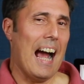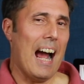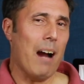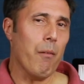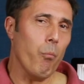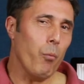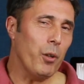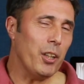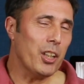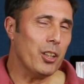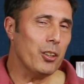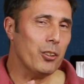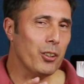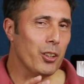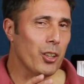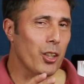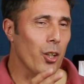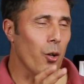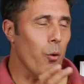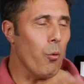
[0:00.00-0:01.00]
and we
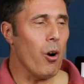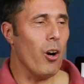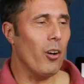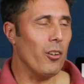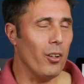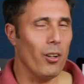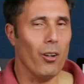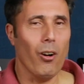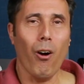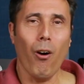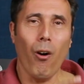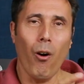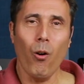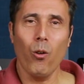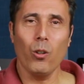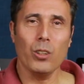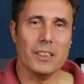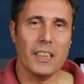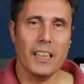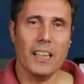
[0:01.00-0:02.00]
could go on
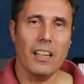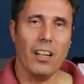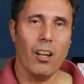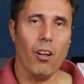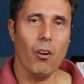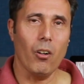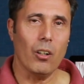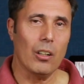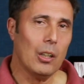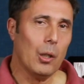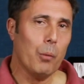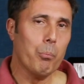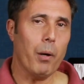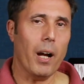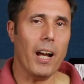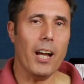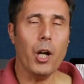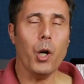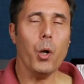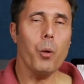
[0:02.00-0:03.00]
all day long. But
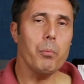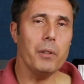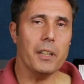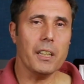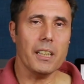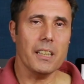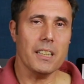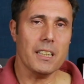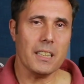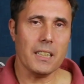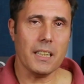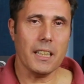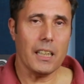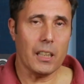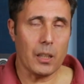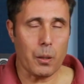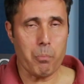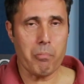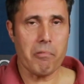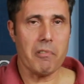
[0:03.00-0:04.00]
I hope you can see
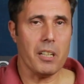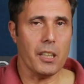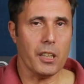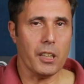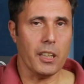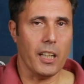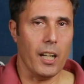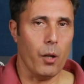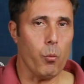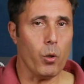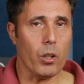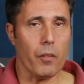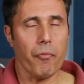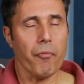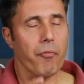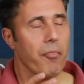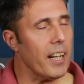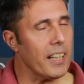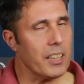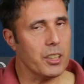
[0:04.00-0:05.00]
and appreciate what a
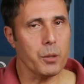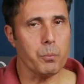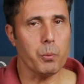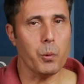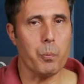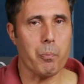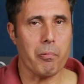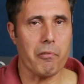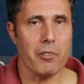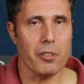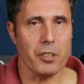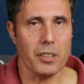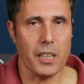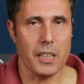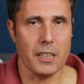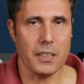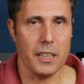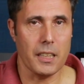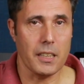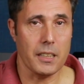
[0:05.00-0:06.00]
flexible
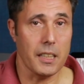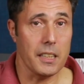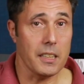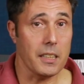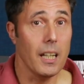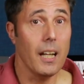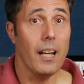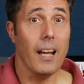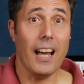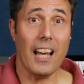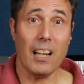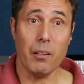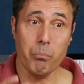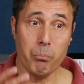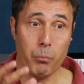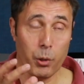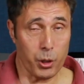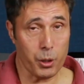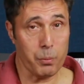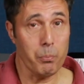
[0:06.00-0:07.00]
process this is, and
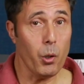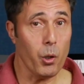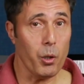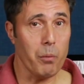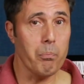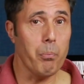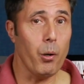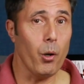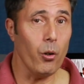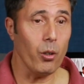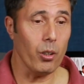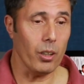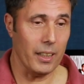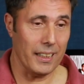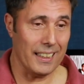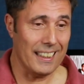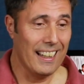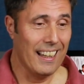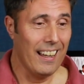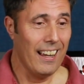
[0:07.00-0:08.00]
much more
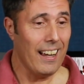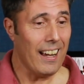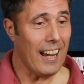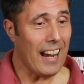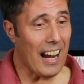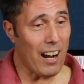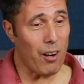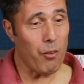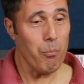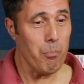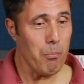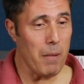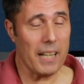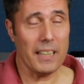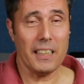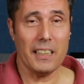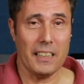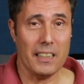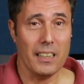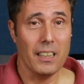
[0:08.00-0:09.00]
importantly, how
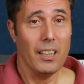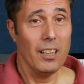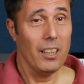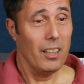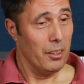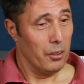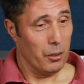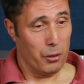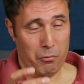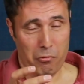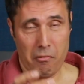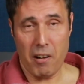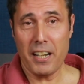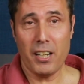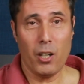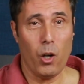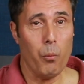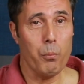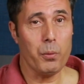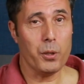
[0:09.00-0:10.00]
many
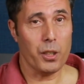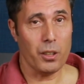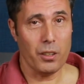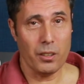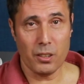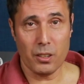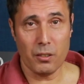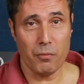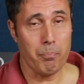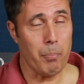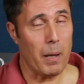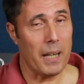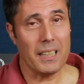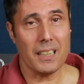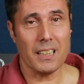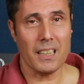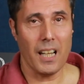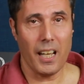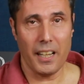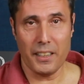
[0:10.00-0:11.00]
great options of
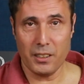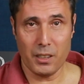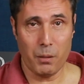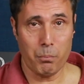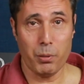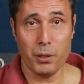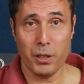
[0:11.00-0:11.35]
bass lines it